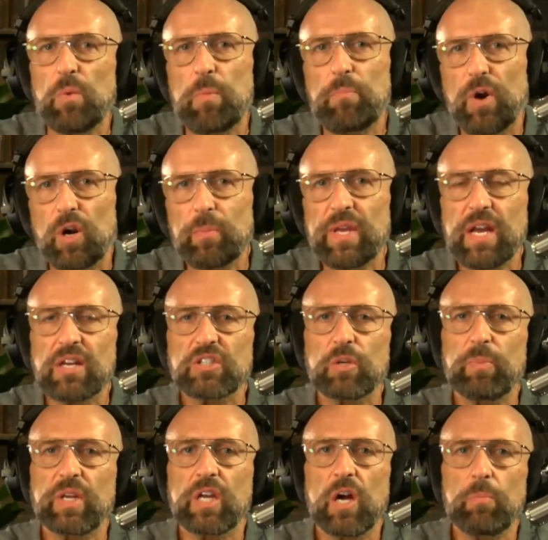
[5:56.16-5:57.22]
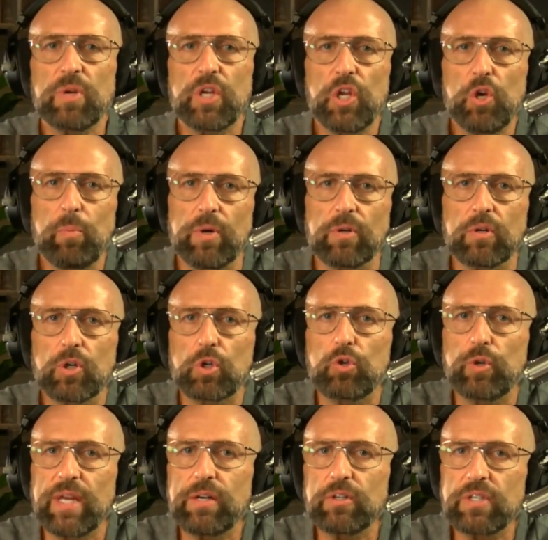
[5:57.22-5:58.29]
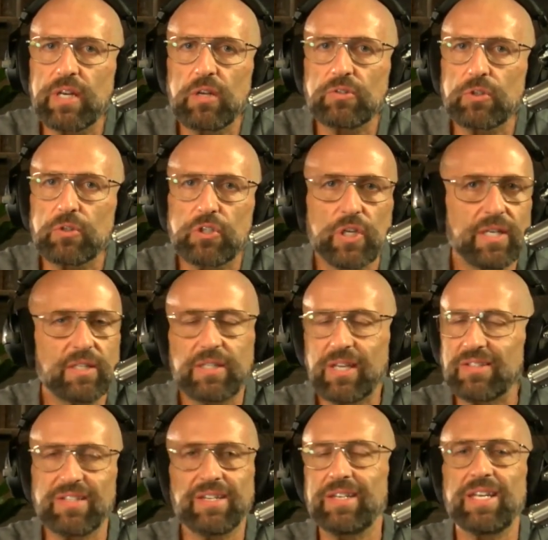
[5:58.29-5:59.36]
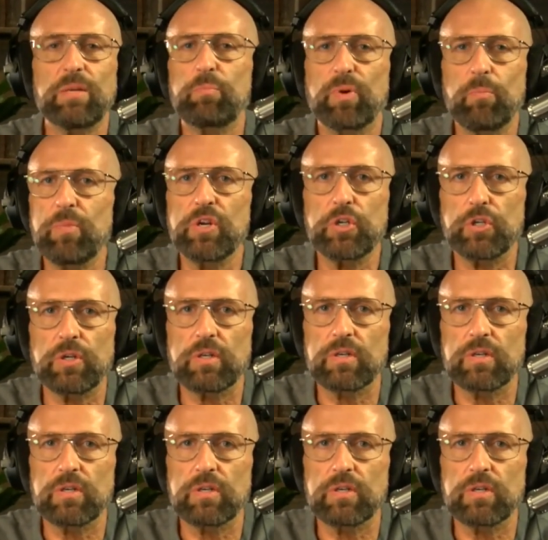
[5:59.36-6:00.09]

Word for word: when Barbie asks to become human, her creator tells her she doesn't need permission.